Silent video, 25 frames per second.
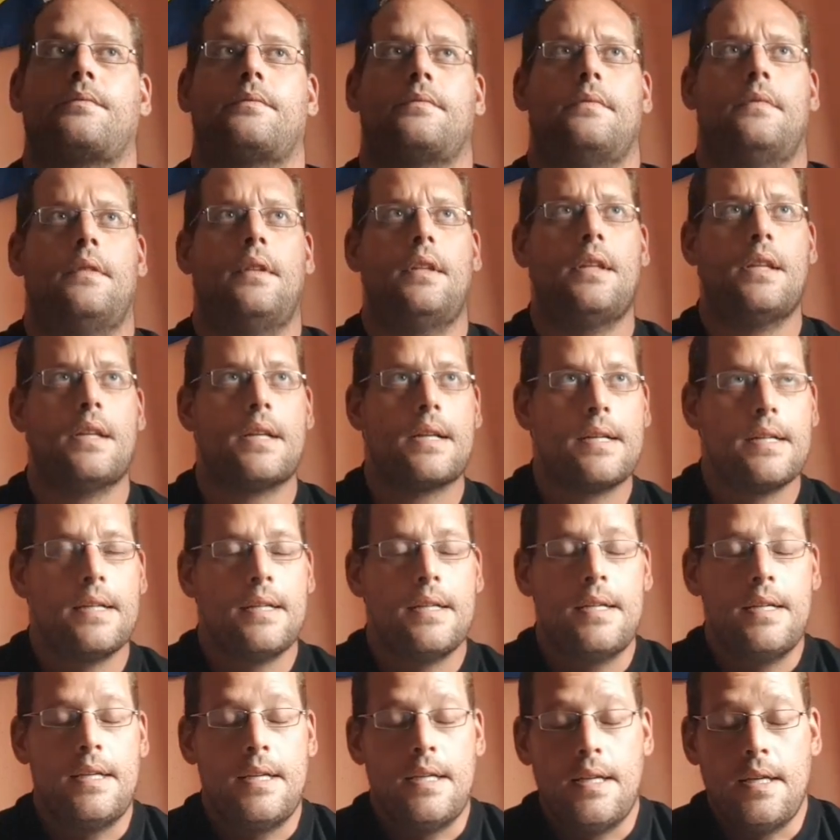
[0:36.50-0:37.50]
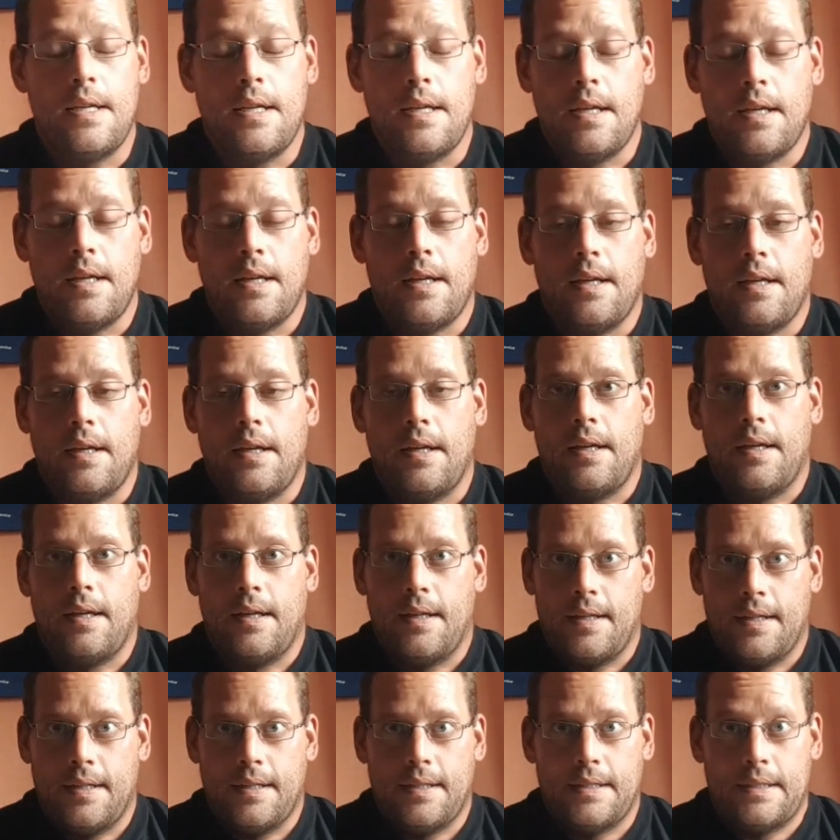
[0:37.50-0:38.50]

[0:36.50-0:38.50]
(no one is talking)